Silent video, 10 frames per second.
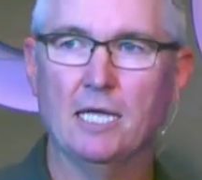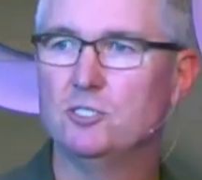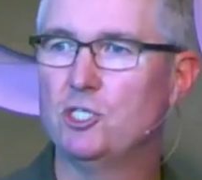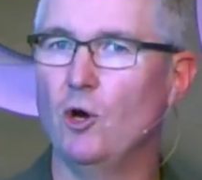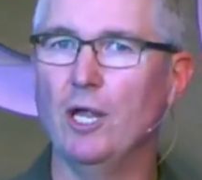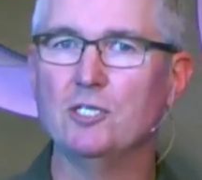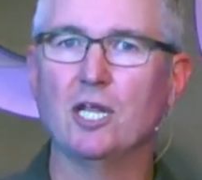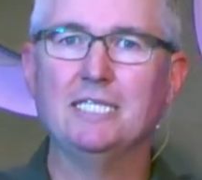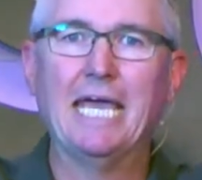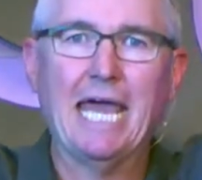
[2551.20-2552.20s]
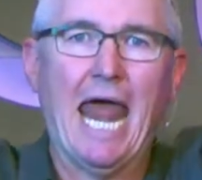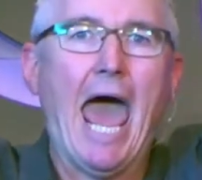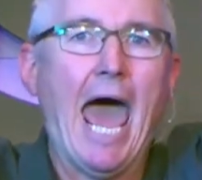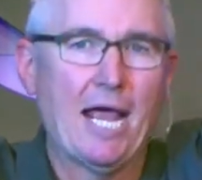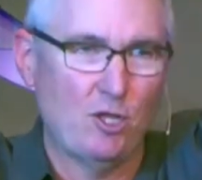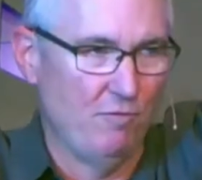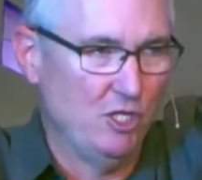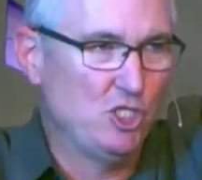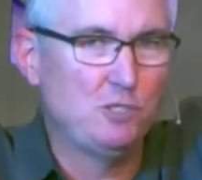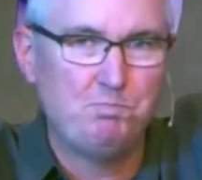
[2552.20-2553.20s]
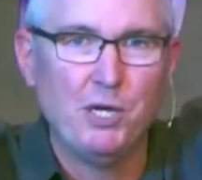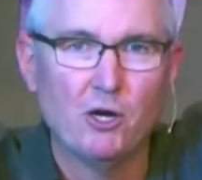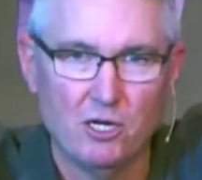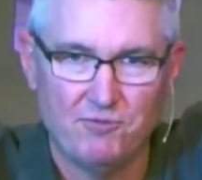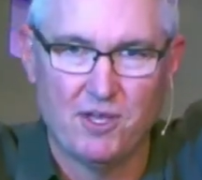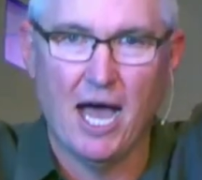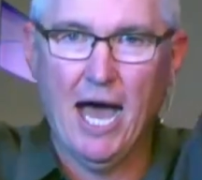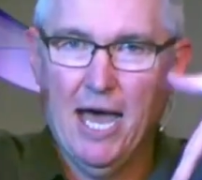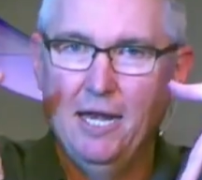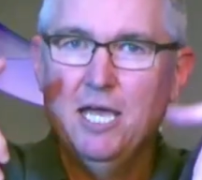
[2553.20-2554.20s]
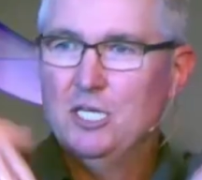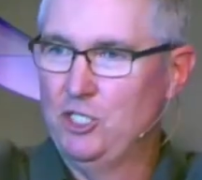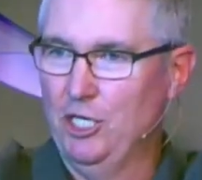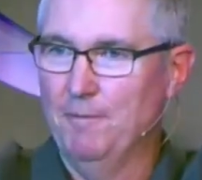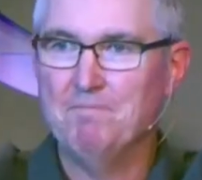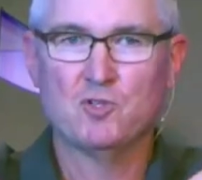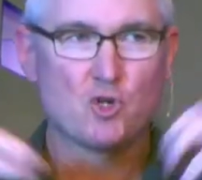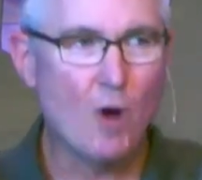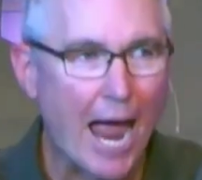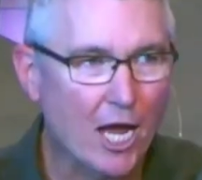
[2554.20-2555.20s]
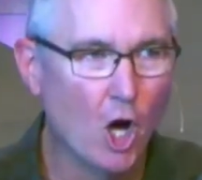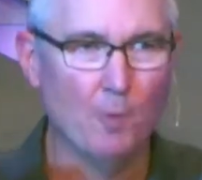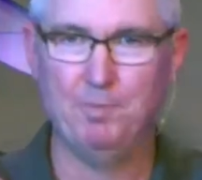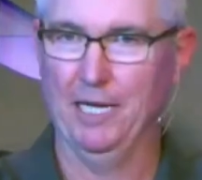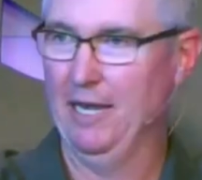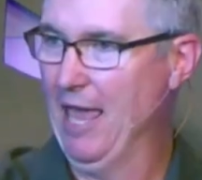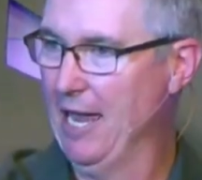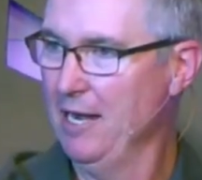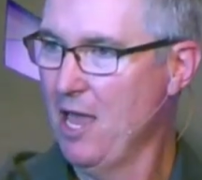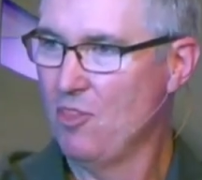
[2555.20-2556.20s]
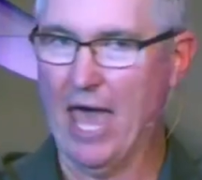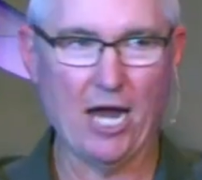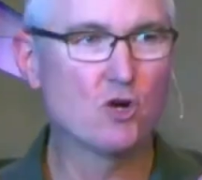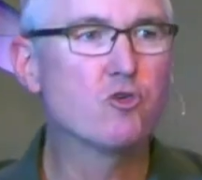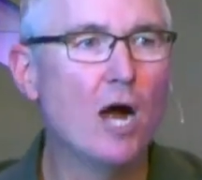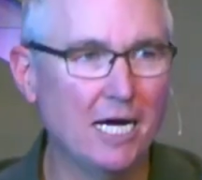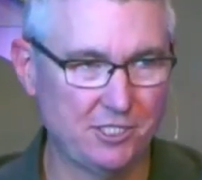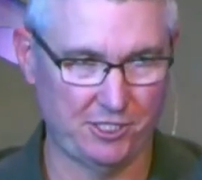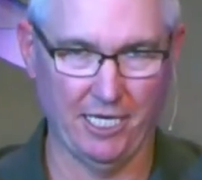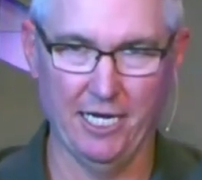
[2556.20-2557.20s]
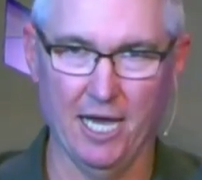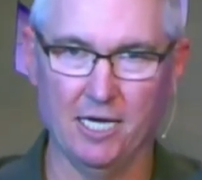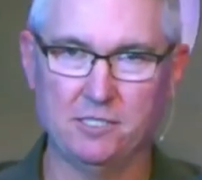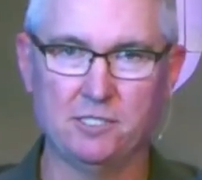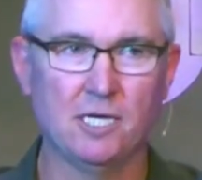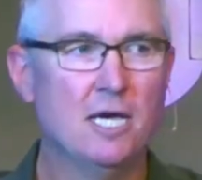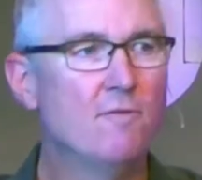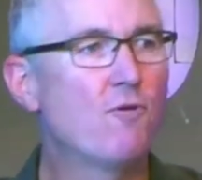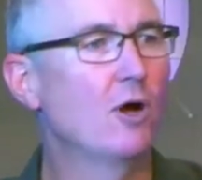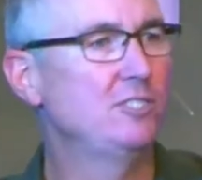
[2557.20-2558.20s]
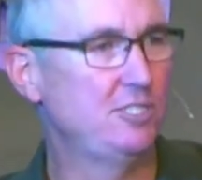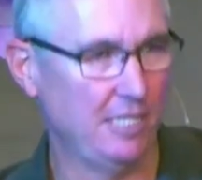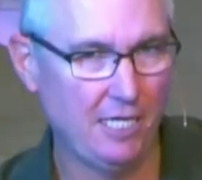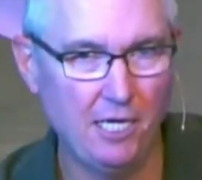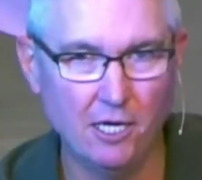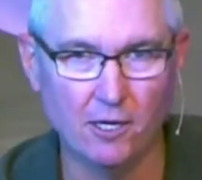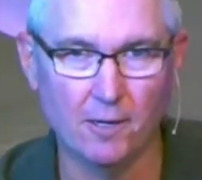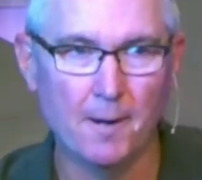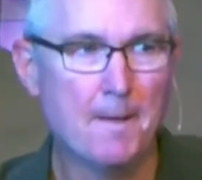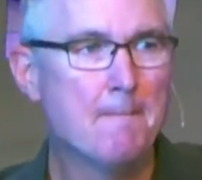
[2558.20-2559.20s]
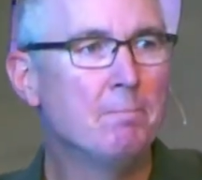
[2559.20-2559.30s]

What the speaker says: And so it is going to take an act of the Spirit of God to crack open that crust in us for us to hear.